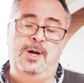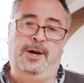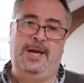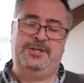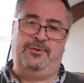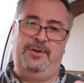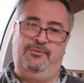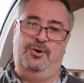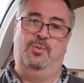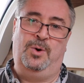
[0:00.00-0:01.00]
Okay, so in the
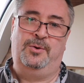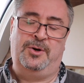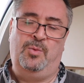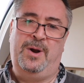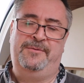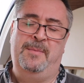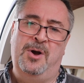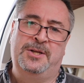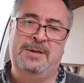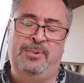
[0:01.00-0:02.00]
real world and away from the
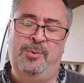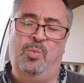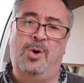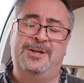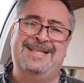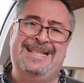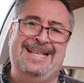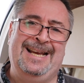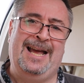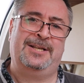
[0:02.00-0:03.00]
marketing blurb, what does this
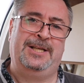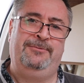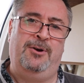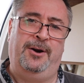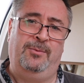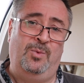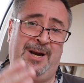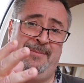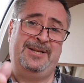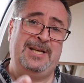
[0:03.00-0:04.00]
thing actually run? Well,
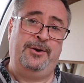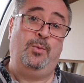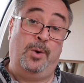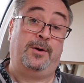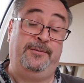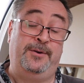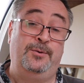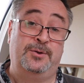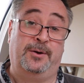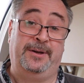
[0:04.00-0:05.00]
let me tell you what I've
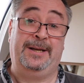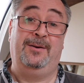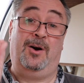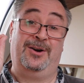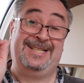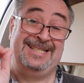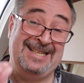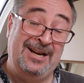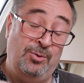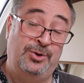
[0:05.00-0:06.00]
used on it on a
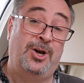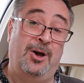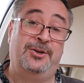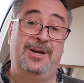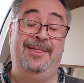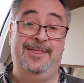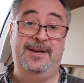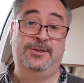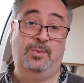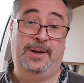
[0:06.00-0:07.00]
single charge
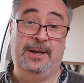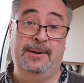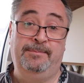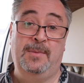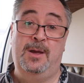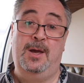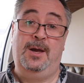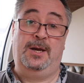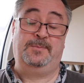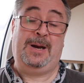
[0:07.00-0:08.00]
this week.
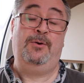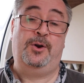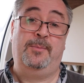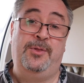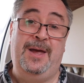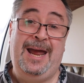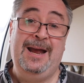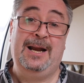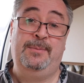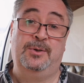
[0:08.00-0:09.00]
It's powered up the hair
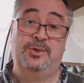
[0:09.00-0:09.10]
clippers